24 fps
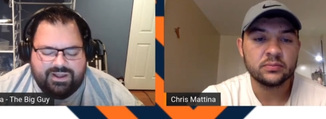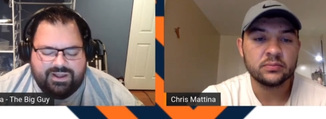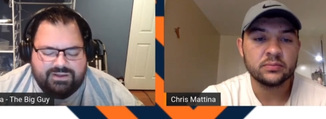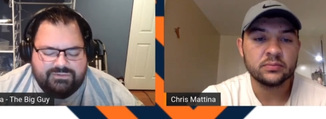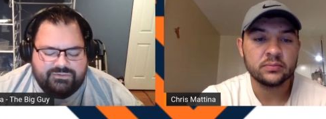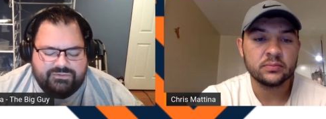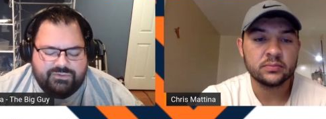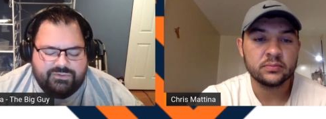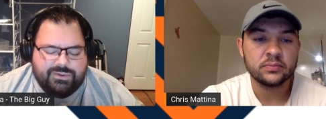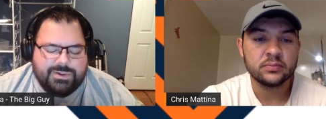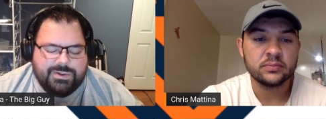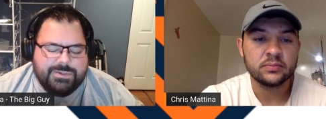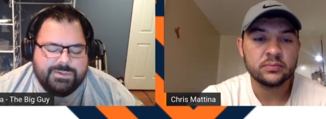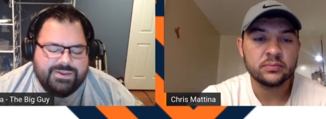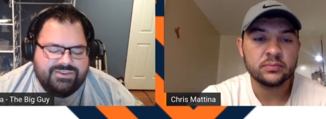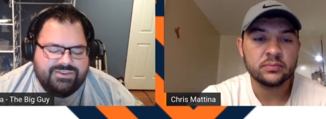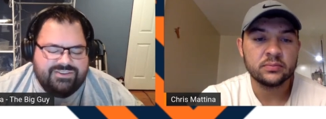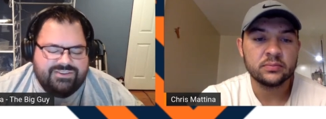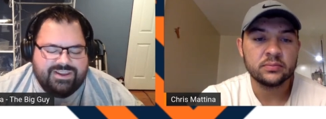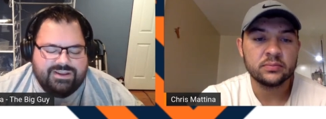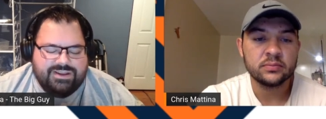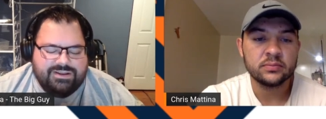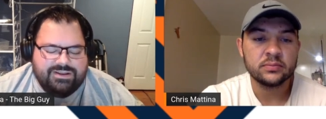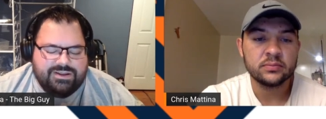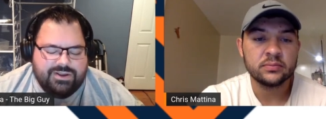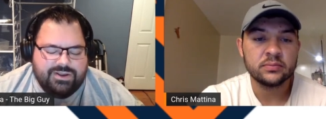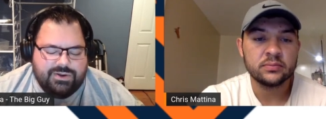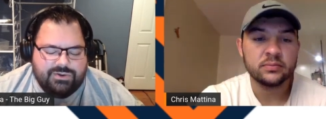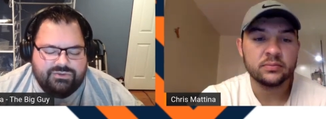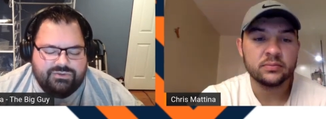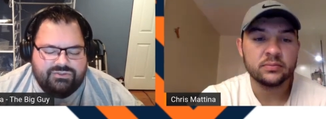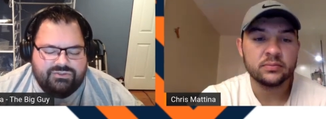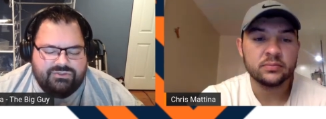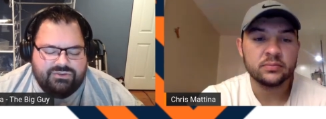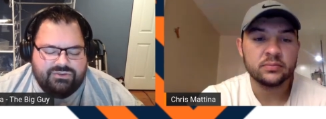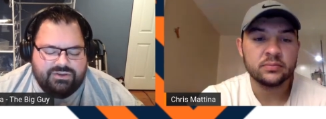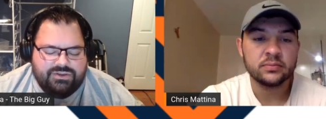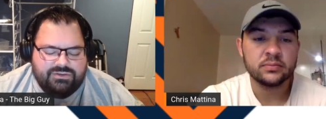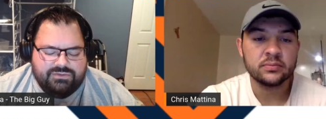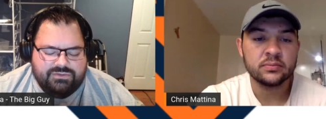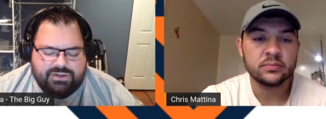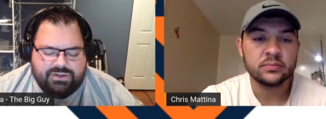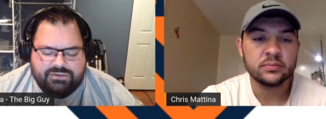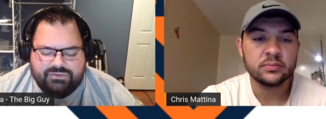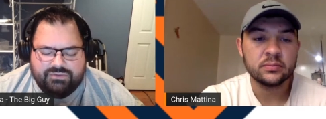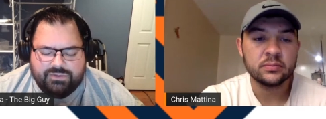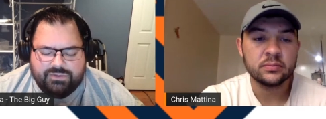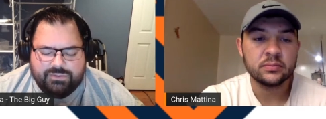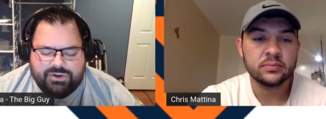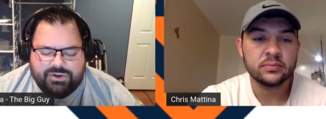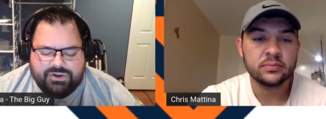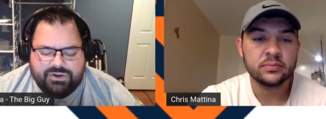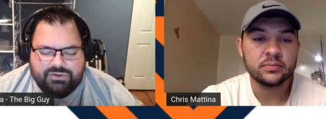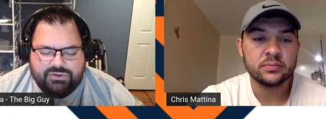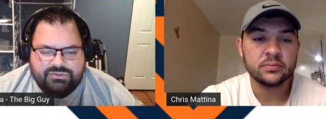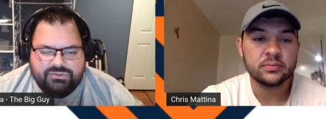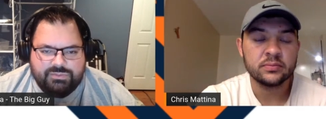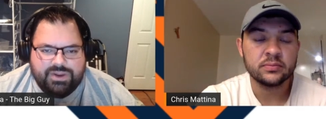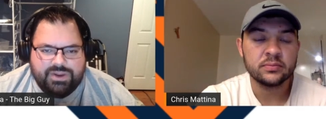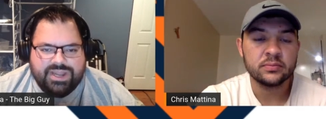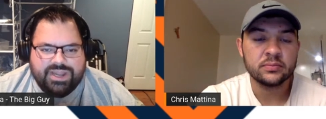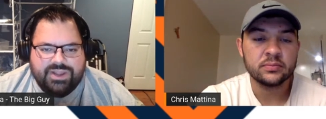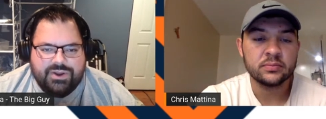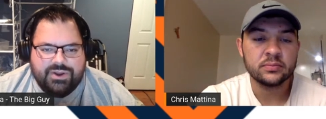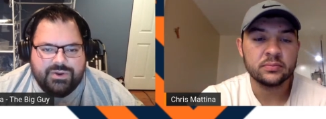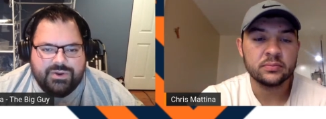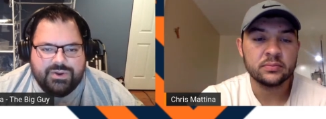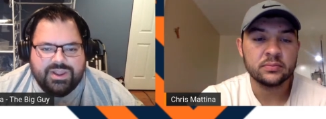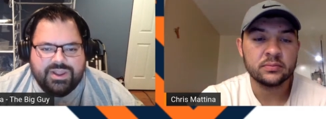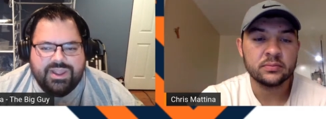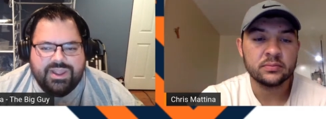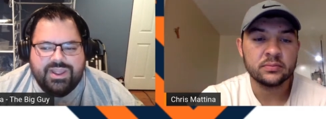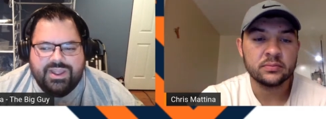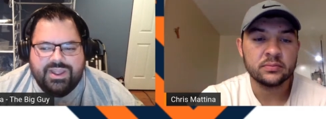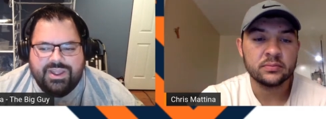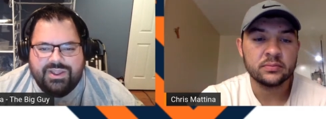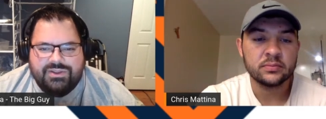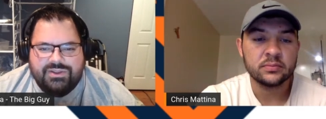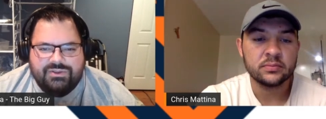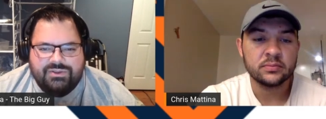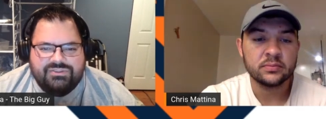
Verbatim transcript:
Speaker 1: Uh, former Michigan coach, uh, football coach Brady Hoke,